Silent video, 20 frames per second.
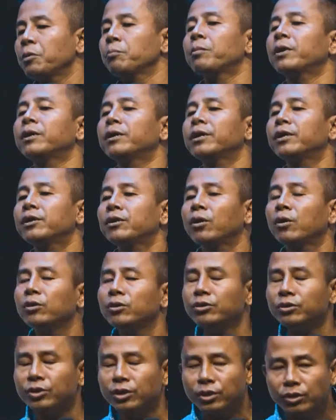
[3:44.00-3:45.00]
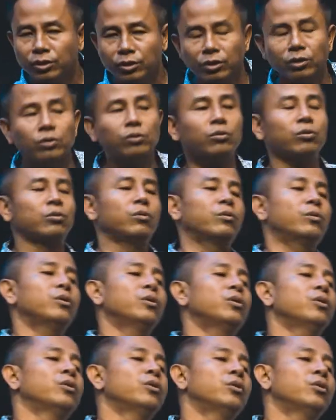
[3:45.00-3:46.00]
but they continue
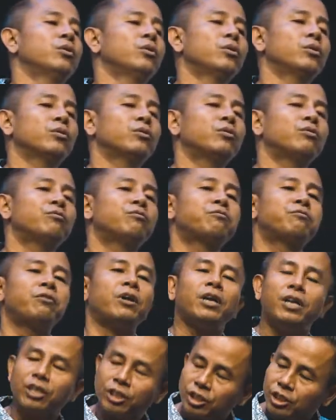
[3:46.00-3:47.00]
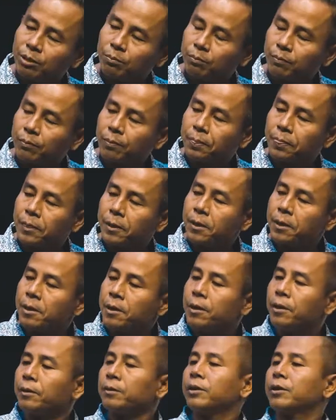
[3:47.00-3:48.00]
to fellowship.
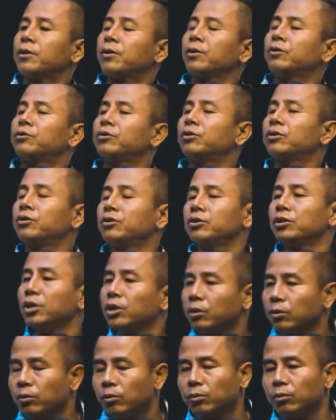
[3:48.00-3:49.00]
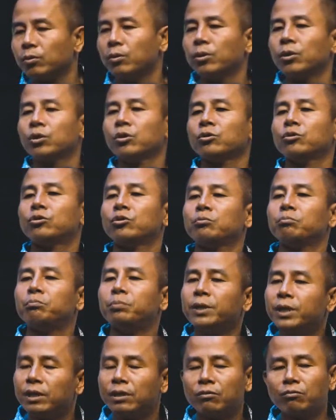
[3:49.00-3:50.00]
They continue to
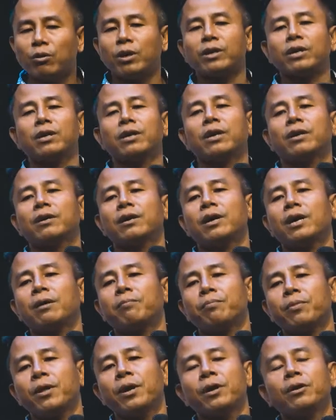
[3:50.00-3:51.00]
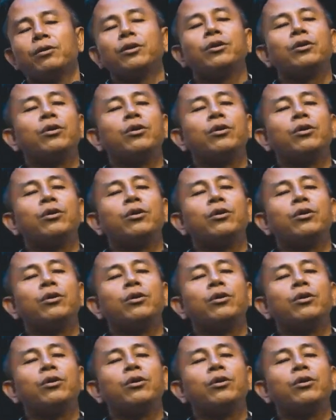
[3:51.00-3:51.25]
build one another up. They